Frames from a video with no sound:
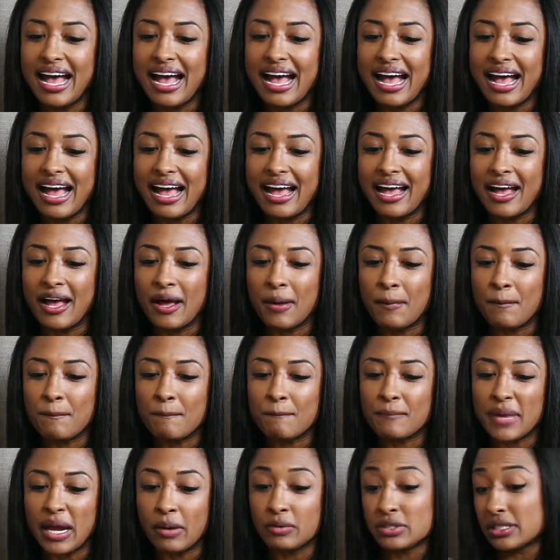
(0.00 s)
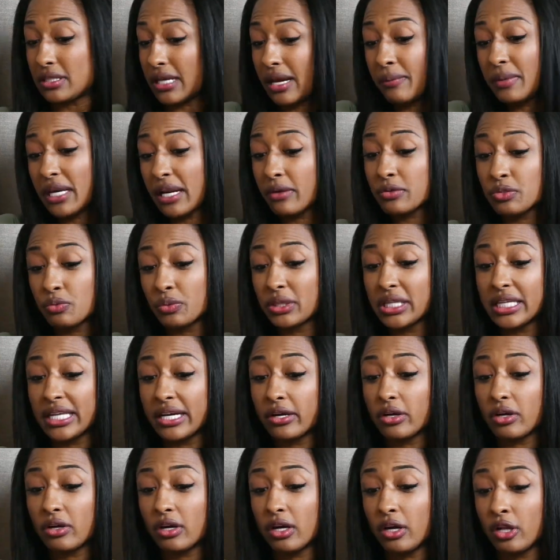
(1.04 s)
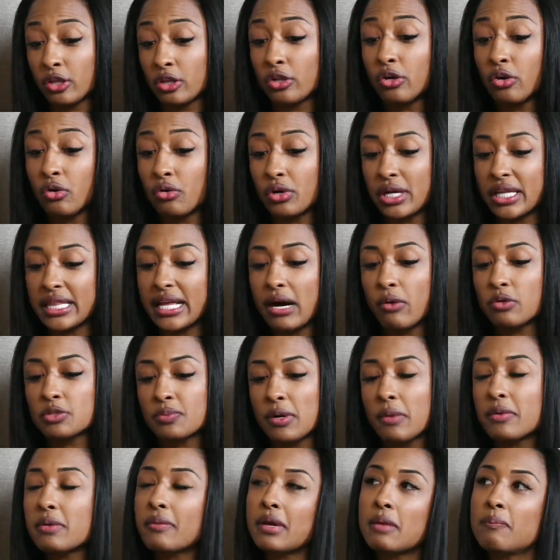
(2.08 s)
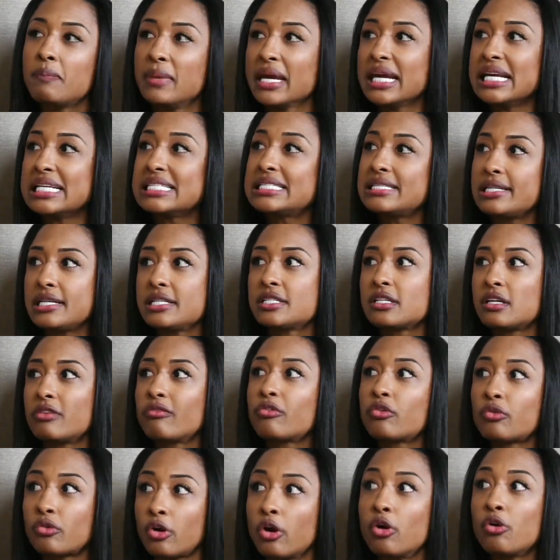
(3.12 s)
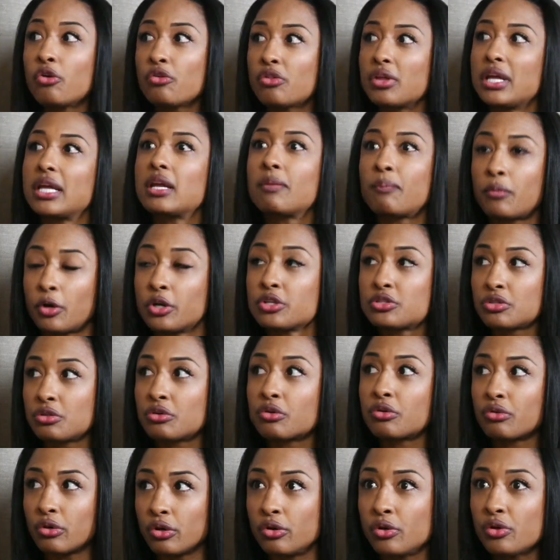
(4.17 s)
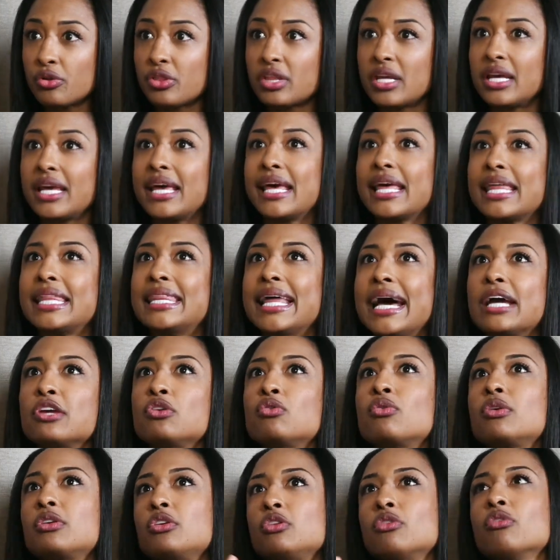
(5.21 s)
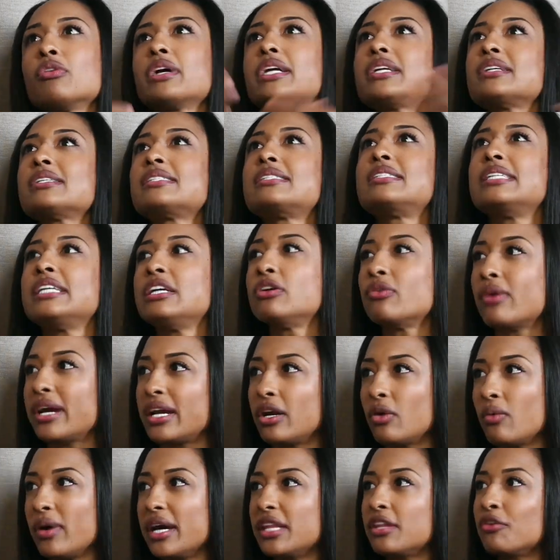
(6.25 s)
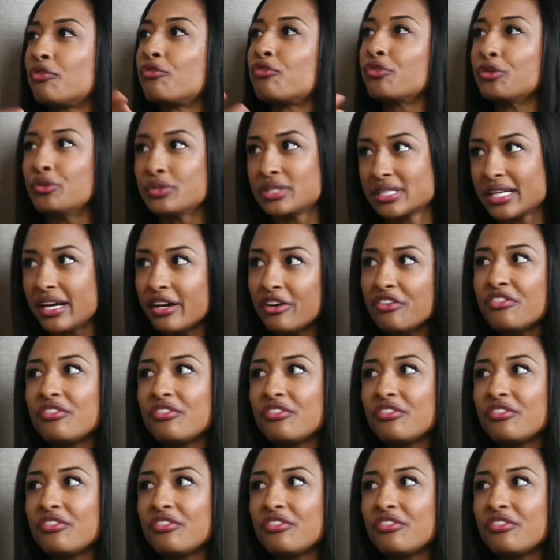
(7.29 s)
I was really there alone, and that was probably my biggest season of growth, personal growth, that you don't get to see right away the fruits of.